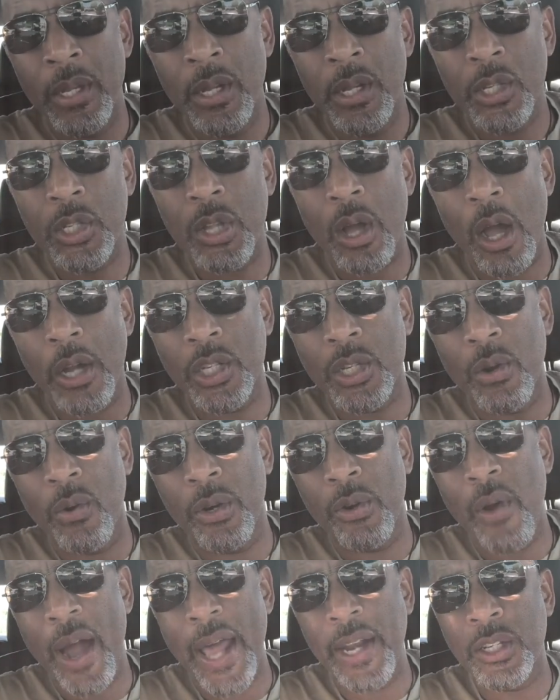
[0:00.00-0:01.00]
Start
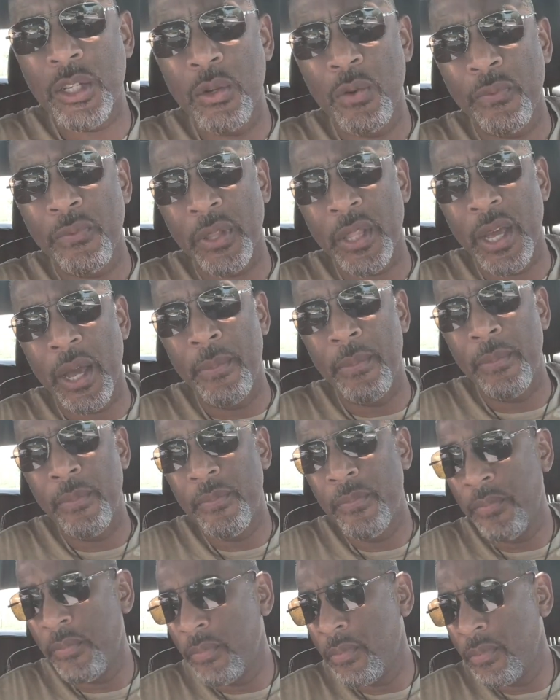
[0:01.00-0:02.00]
showing gratitude for them.
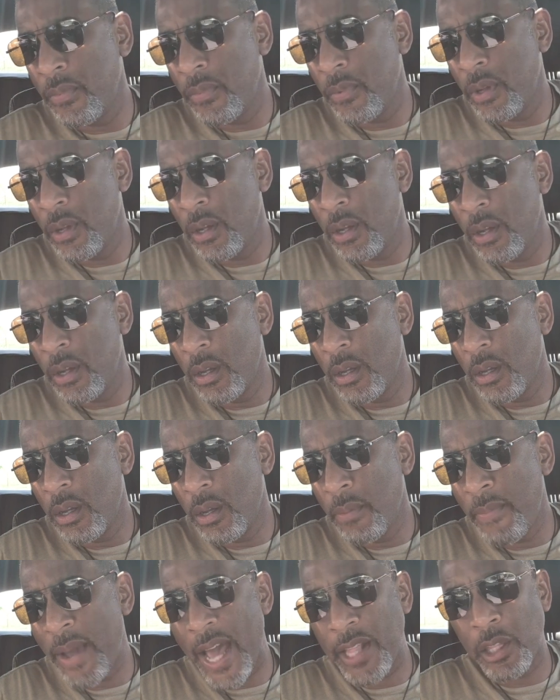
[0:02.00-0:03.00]

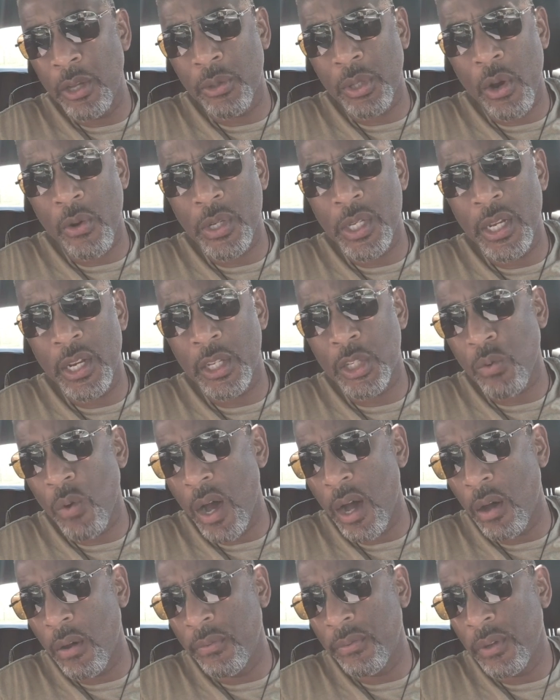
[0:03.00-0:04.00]
Matthew 13 and
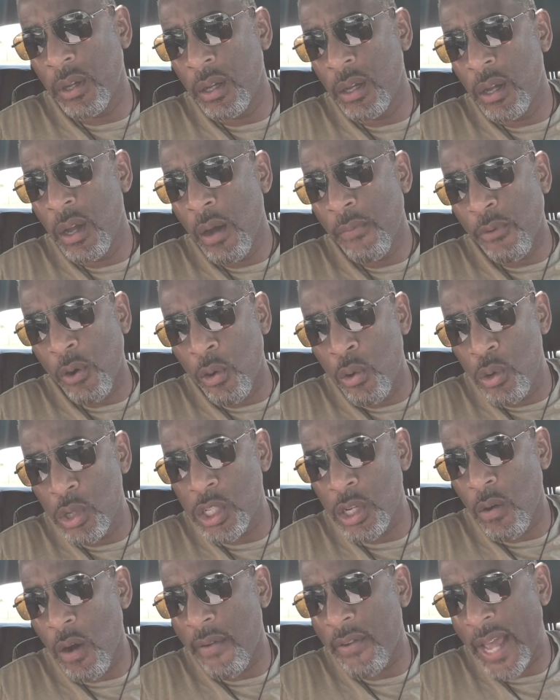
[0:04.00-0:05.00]
12. For
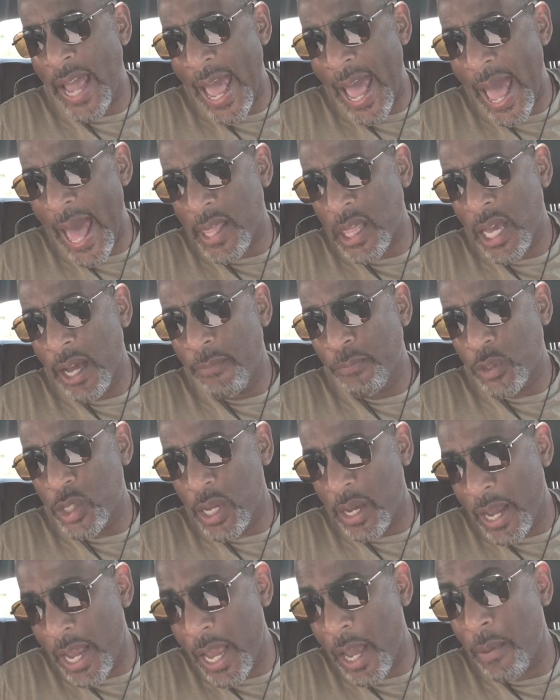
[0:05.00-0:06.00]
whosoever hath,
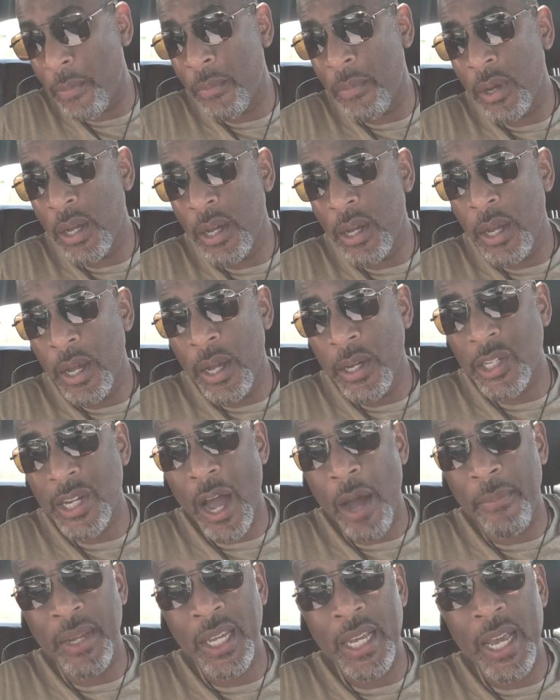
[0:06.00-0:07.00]
to him
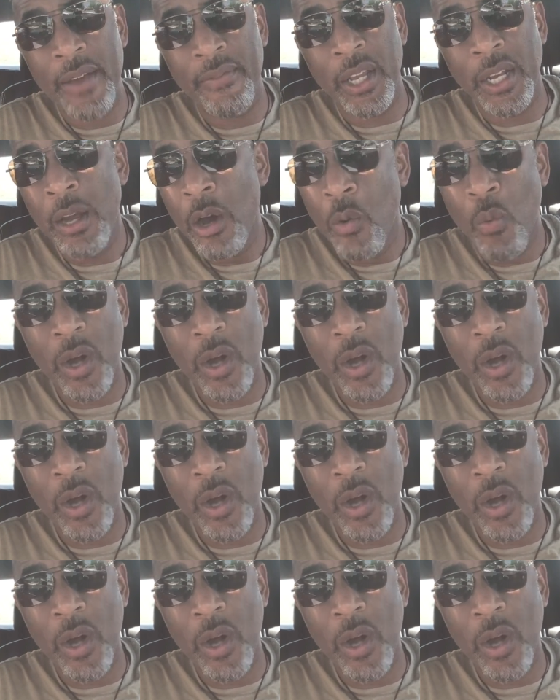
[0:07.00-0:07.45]
shall be given.